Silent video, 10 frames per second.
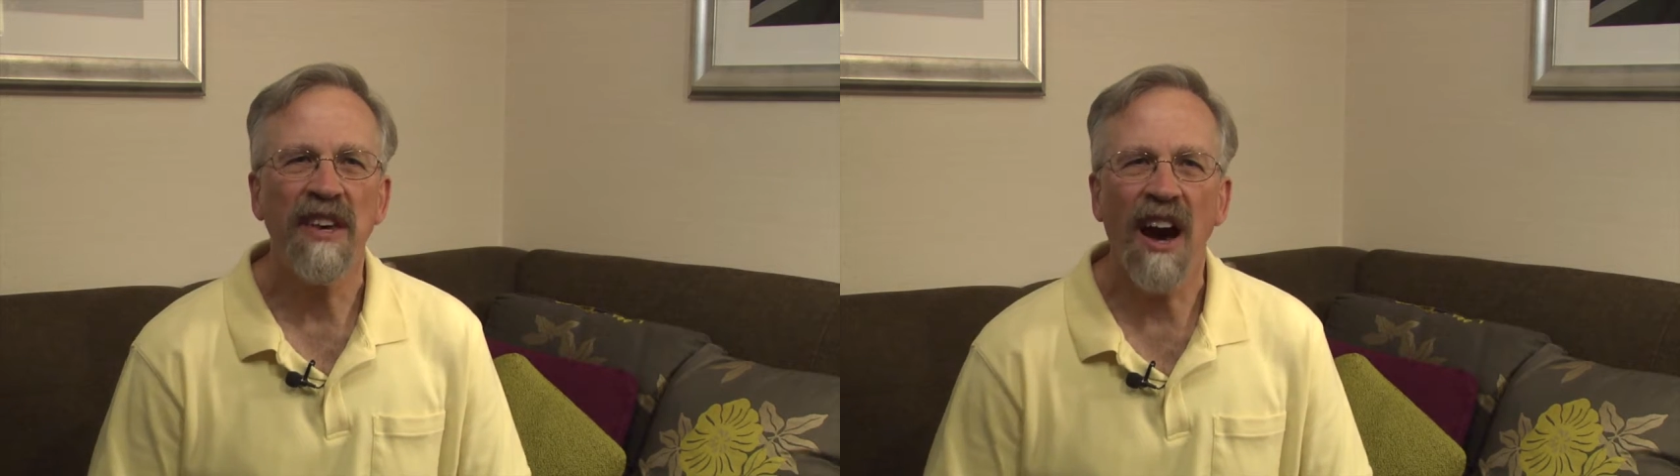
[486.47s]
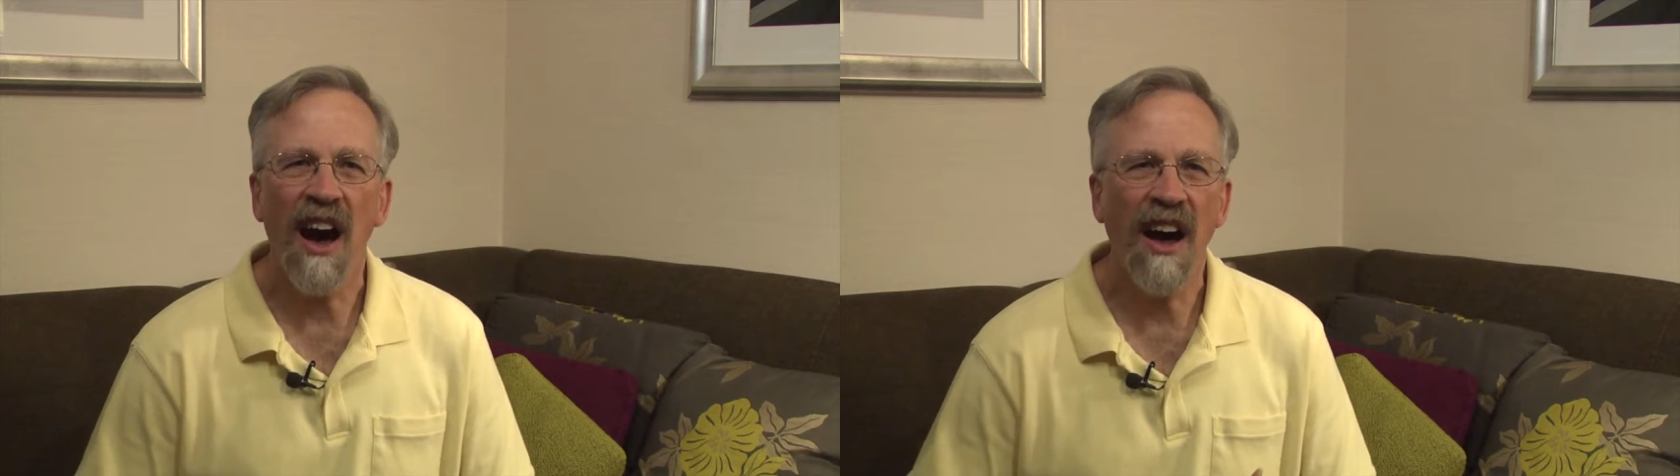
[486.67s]

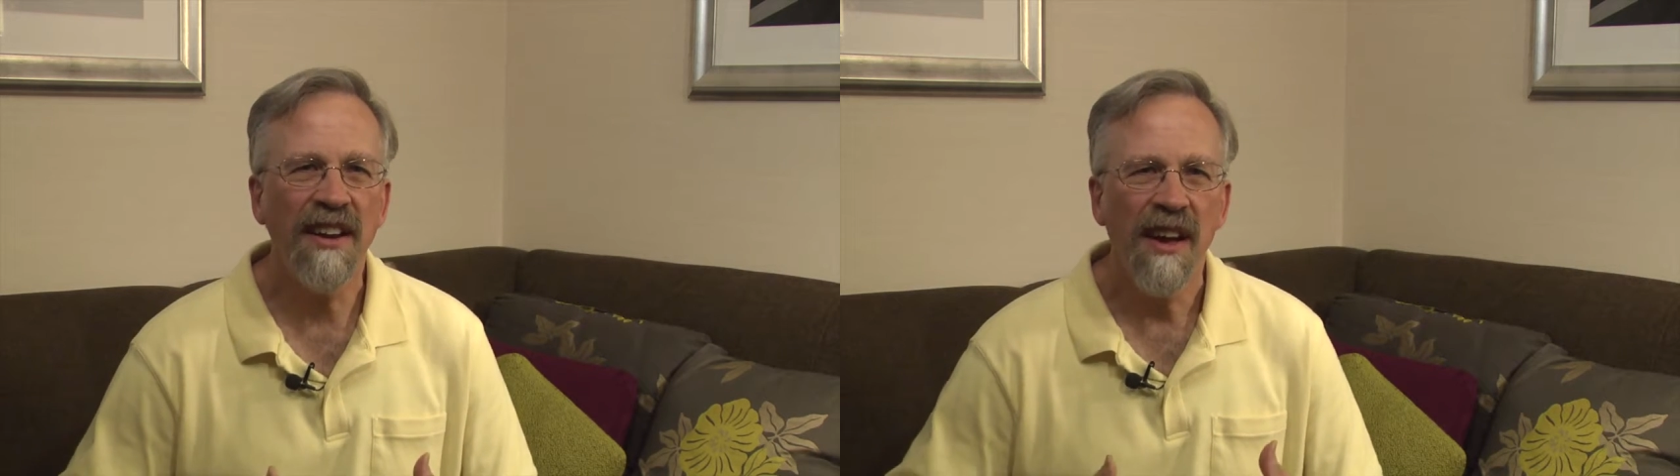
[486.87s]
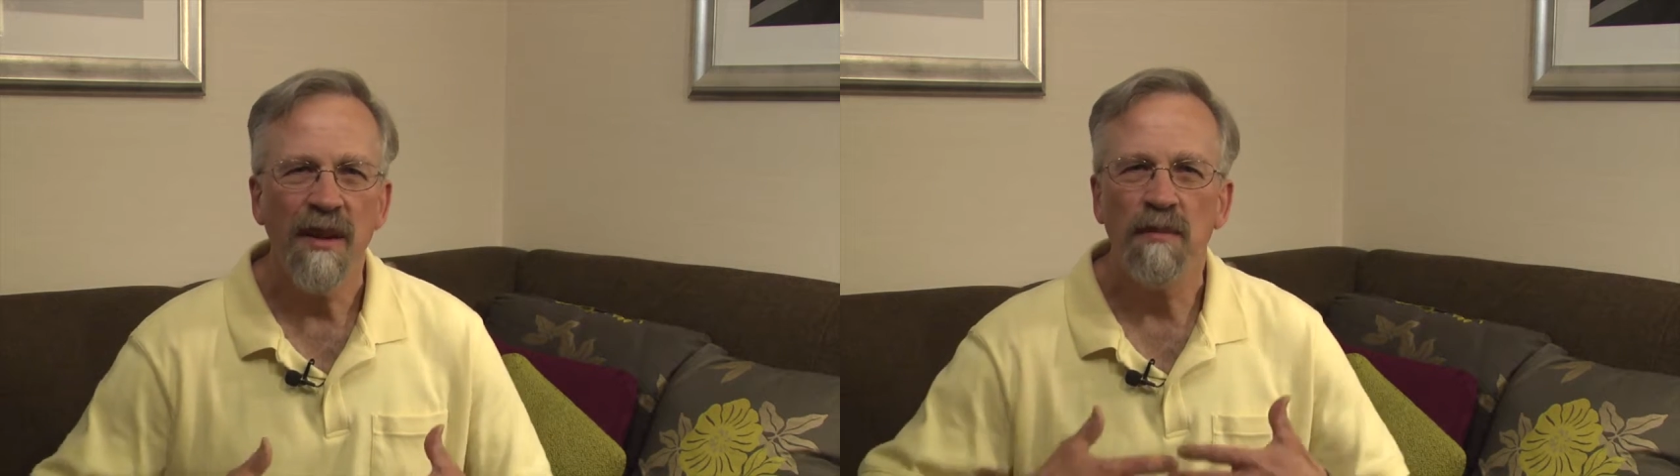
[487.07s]

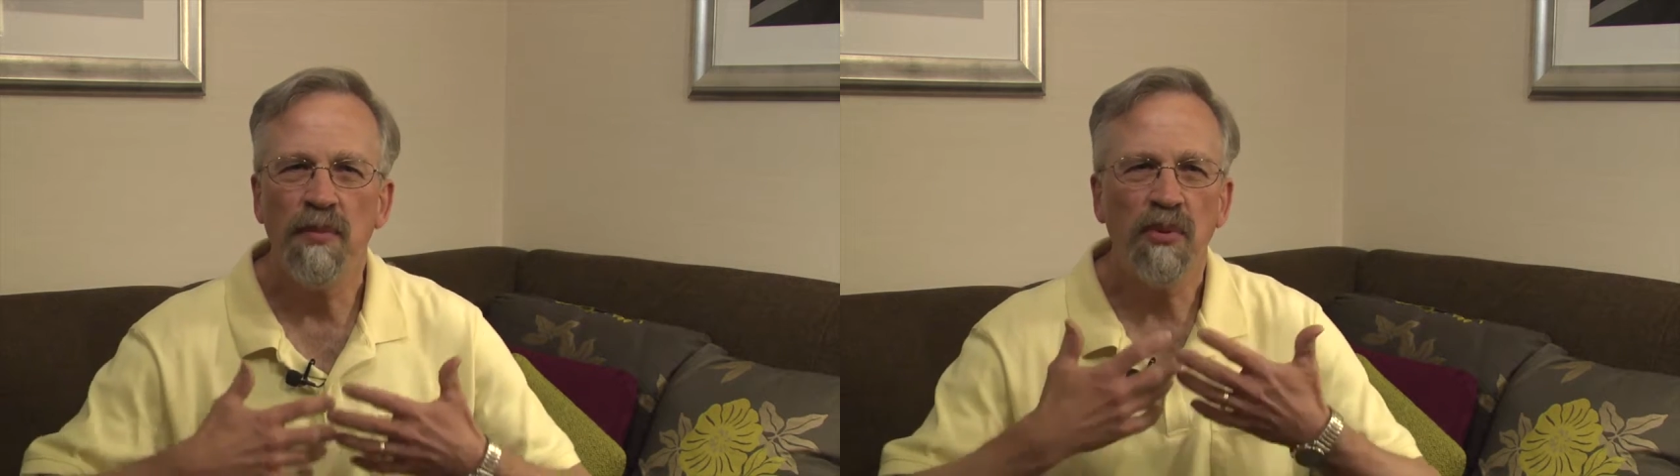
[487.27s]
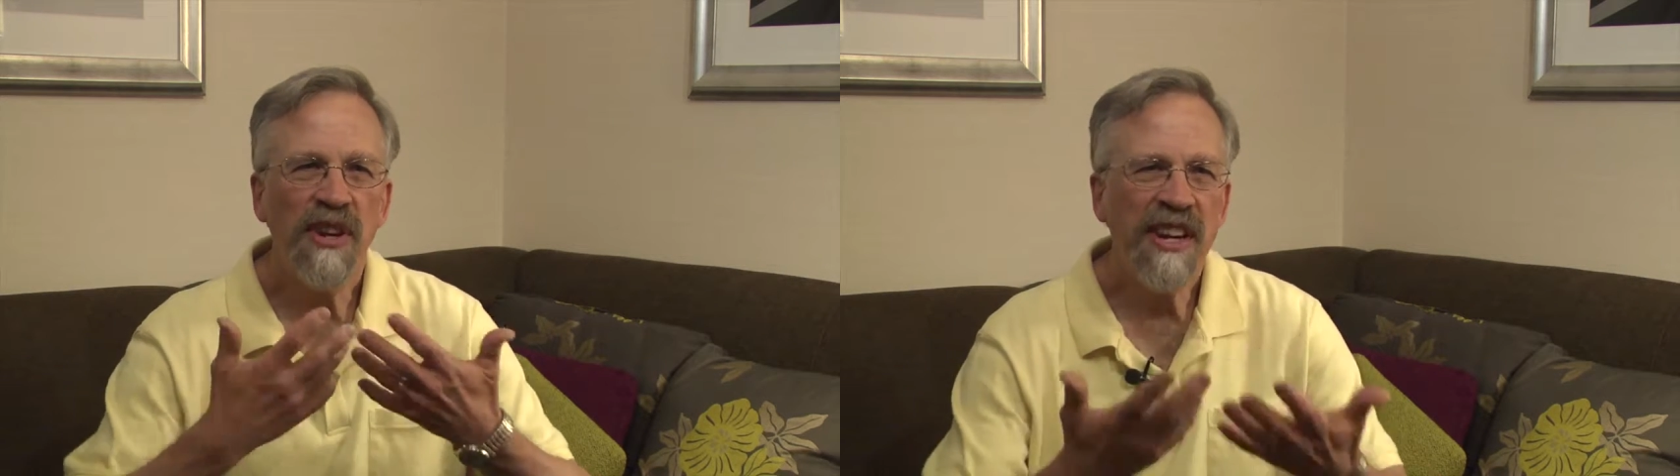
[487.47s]
God
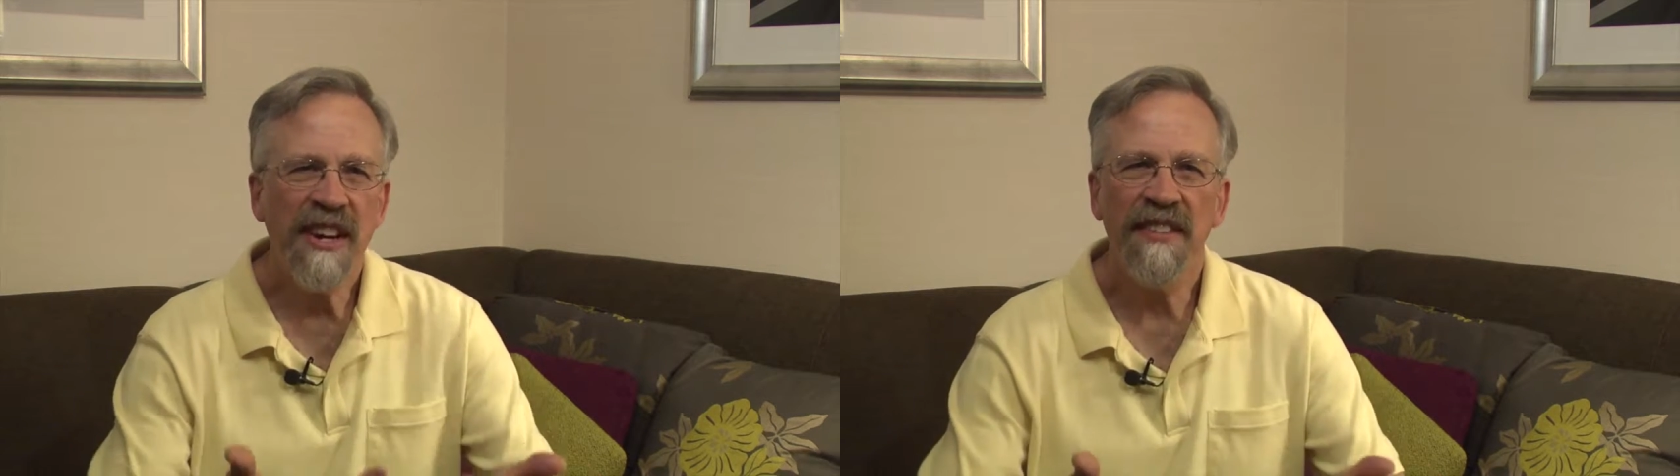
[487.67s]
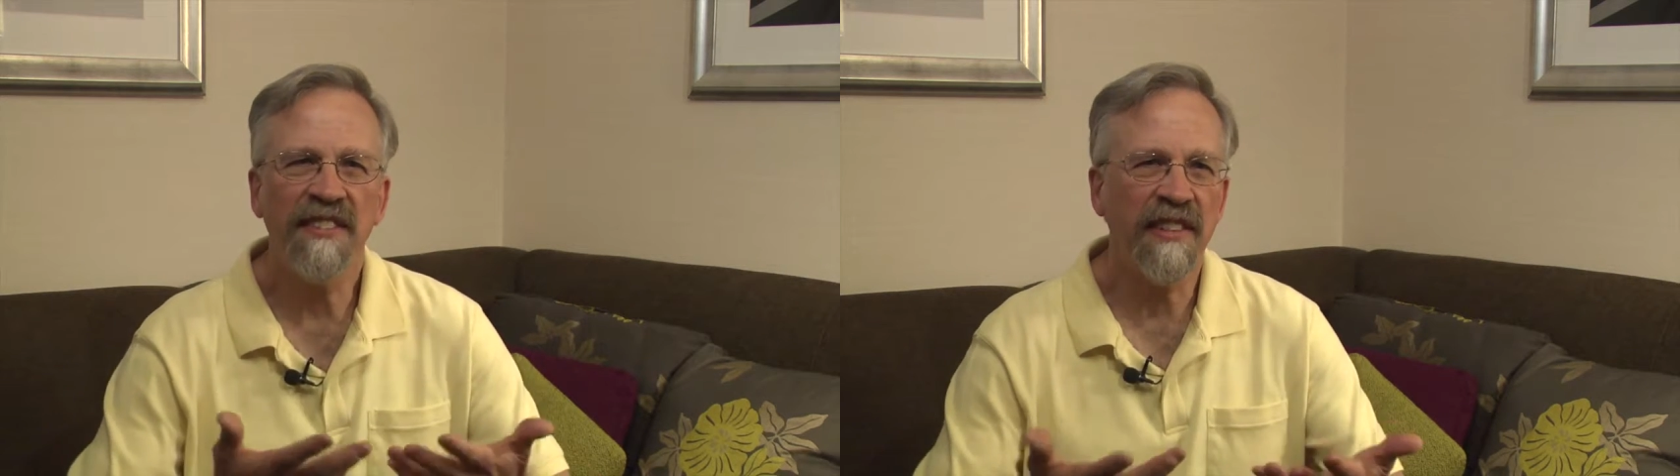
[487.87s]

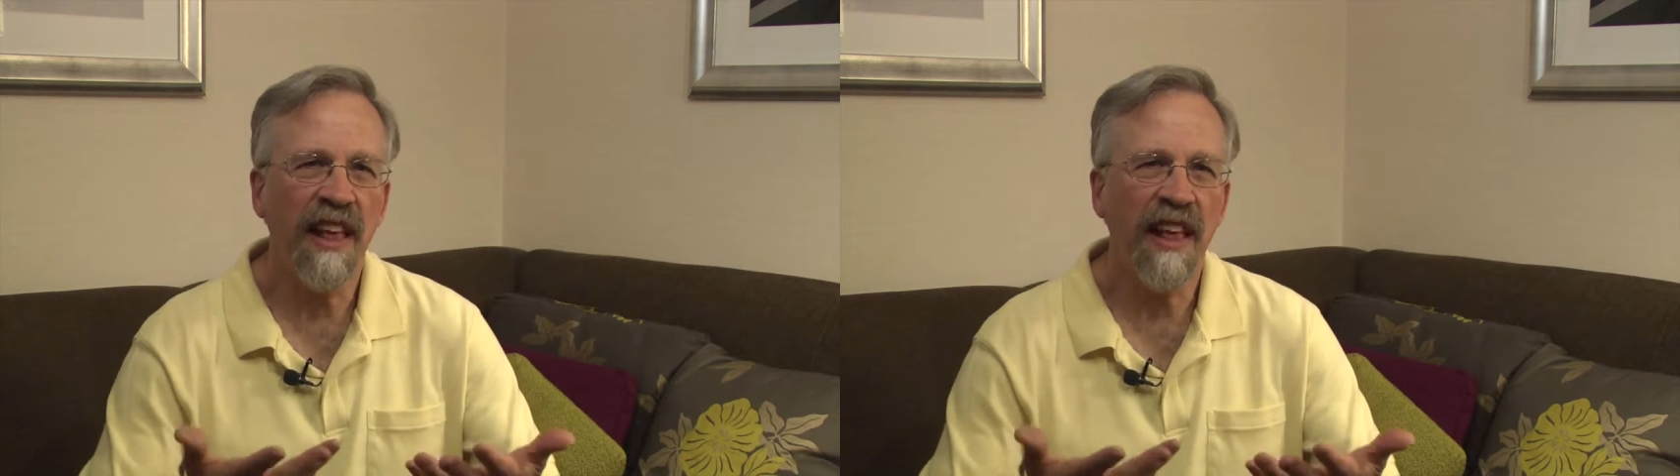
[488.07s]
breathes